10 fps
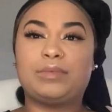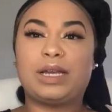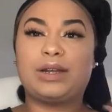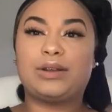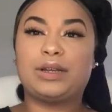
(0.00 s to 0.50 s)

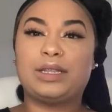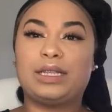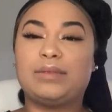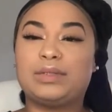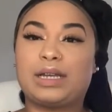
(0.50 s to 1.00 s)
liner and the
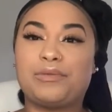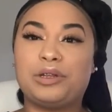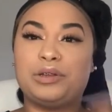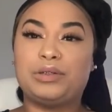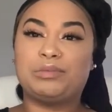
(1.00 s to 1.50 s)
lipstick I want
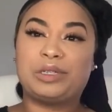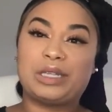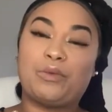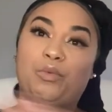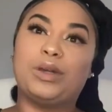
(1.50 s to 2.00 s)
to use because
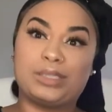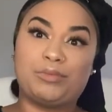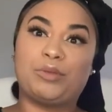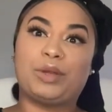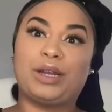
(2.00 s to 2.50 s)
I wasn't
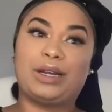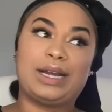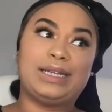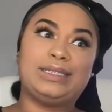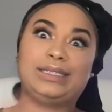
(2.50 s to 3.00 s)
prepared and I